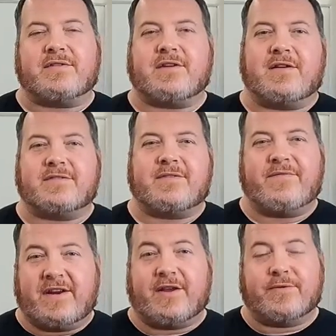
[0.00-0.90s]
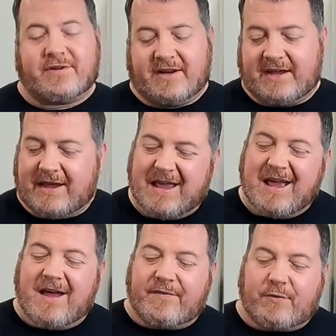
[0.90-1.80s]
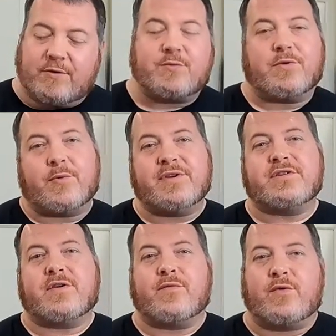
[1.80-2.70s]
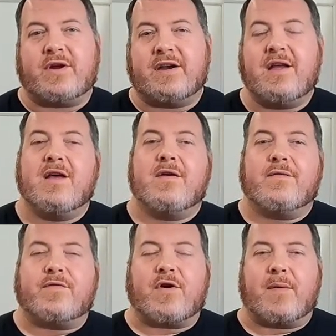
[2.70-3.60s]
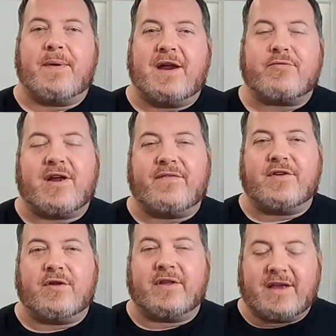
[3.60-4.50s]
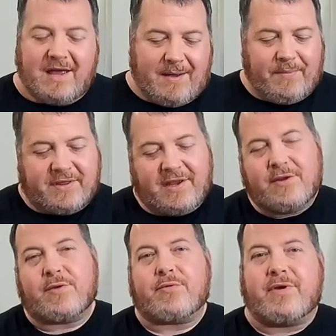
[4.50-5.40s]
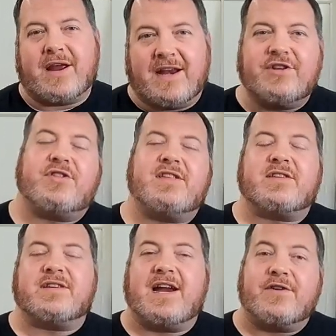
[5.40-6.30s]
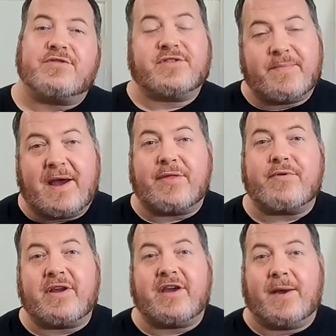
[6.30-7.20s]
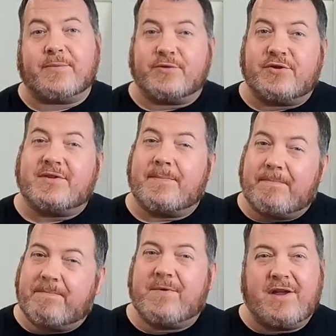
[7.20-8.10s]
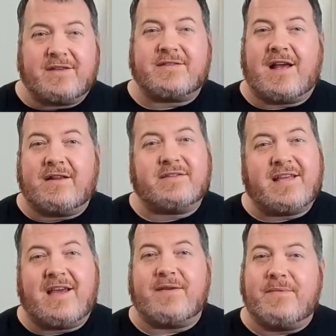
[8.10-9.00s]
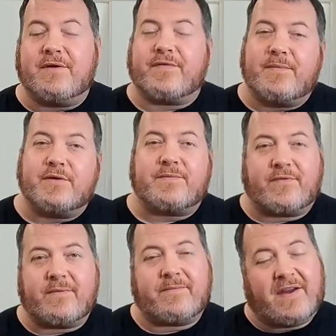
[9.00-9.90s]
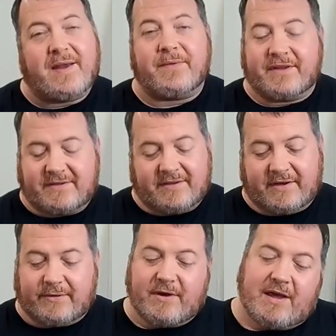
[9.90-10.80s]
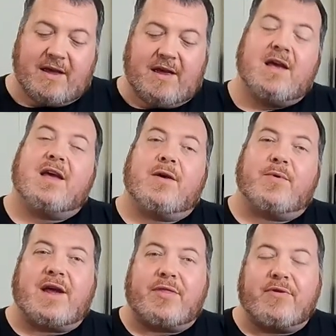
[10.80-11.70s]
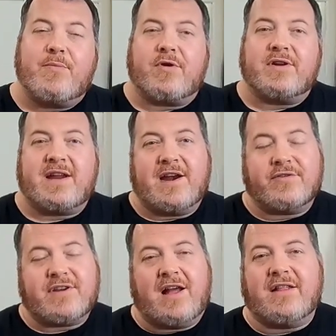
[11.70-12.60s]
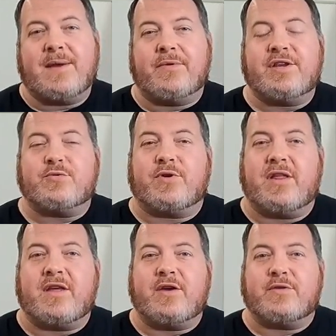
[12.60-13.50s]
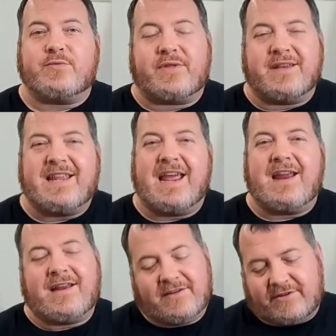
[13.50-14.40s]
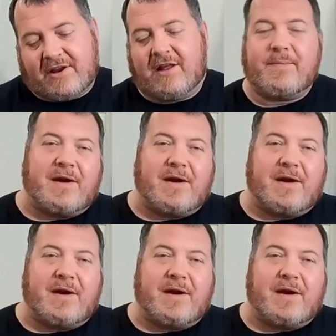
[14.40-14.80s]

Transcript: sauce video today. Of course, we're going to reserve one for our baked ravioli, but the other 3, and each of these containers is about 3 cups, which is a good solid Italian meal for most families. So we got 3 more containers. I'll label each one of those with the date and just call